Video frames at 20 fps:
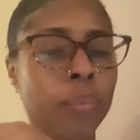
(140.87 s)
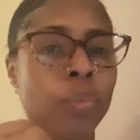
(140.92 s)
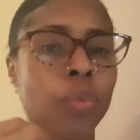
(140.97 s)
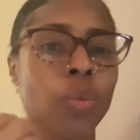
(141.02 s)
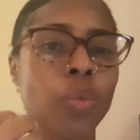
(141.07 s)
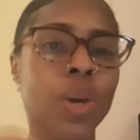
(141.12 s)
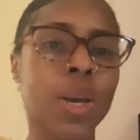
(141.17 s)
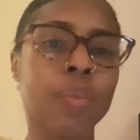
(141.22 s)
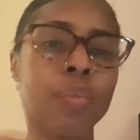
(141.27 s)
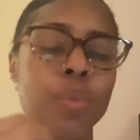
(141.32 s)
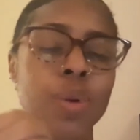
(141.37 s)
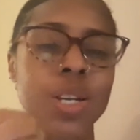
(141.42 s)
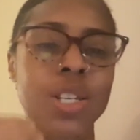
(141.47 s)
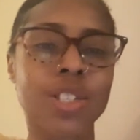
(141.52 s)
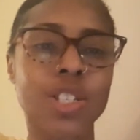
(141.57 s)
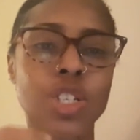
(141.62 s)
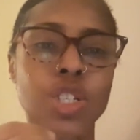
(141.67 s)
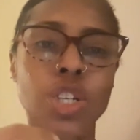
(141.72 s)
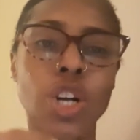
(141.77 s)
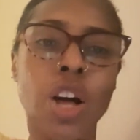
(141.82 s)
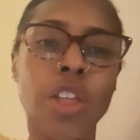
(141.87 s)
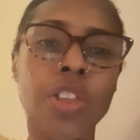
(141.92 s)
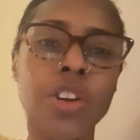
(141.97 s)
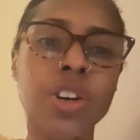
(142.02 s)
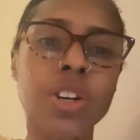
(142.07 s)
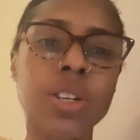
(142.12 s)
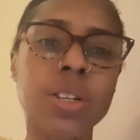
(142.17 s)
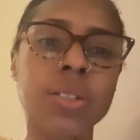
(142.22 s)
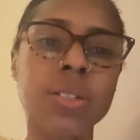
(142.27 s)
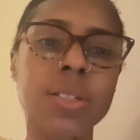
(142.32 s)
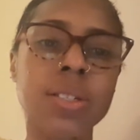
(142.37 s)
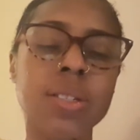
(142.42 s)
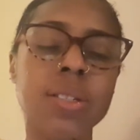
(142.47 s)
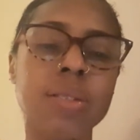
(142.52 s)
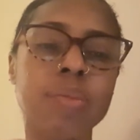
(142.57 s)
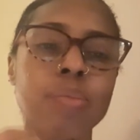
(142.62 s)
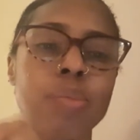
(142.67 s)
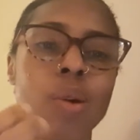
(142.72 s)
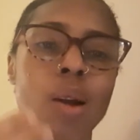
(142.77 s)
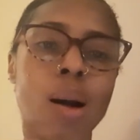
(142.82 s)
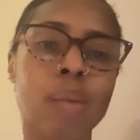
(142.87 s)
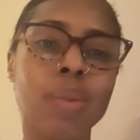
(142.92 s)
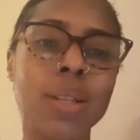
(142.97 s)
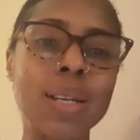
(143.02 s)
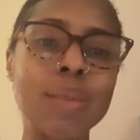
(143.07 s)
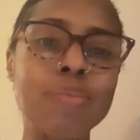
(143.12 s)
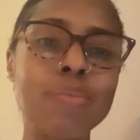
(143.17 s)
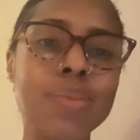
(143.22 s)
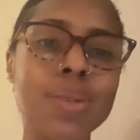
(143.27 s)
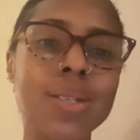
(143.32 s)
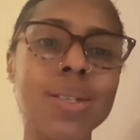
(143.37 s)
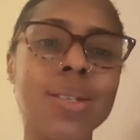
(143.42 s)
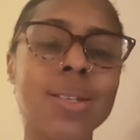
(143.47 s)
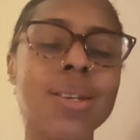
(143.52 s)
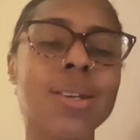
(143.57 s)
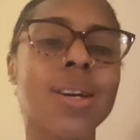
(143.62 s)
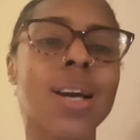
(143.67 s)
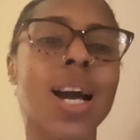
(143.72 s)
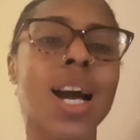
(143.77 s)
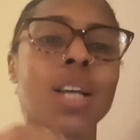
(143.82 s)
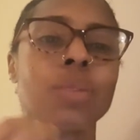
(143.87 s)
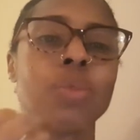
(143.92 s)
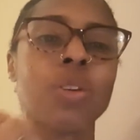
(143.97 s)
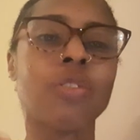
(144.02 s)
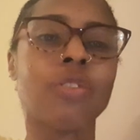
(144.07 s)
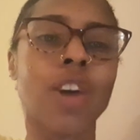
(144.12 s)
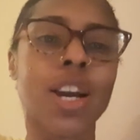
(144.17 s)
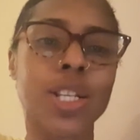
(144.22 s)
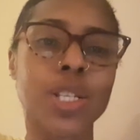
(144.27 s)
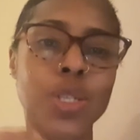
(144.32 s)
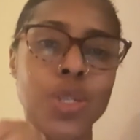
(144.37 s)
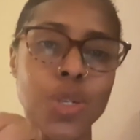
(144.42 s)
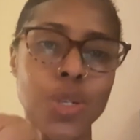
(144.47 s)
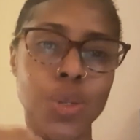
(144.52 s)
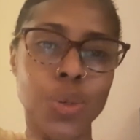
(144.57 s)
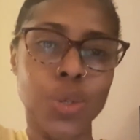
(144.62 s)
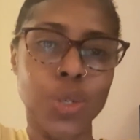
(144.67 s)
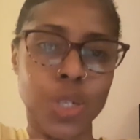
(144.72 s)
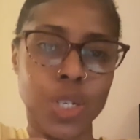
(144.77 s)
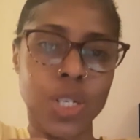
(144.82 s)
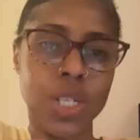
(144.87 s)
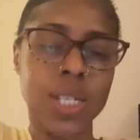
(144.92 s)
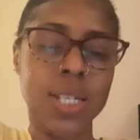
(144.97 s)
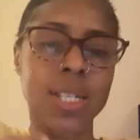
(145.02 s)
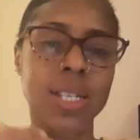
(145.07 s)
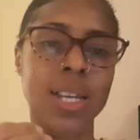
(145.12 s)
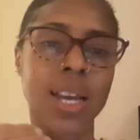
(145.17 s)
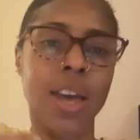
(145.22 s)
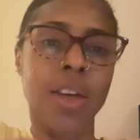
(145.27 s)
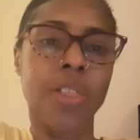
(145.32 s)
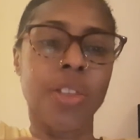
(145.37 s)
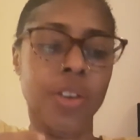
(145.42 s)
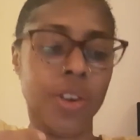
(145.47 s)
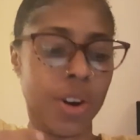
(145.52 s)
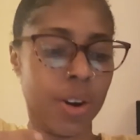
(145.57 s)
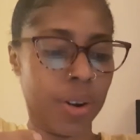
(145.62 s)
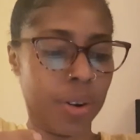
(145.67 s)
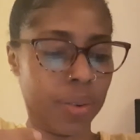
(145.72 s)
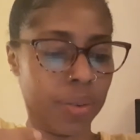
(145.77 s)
we embrace each other's problems and we find solutions together.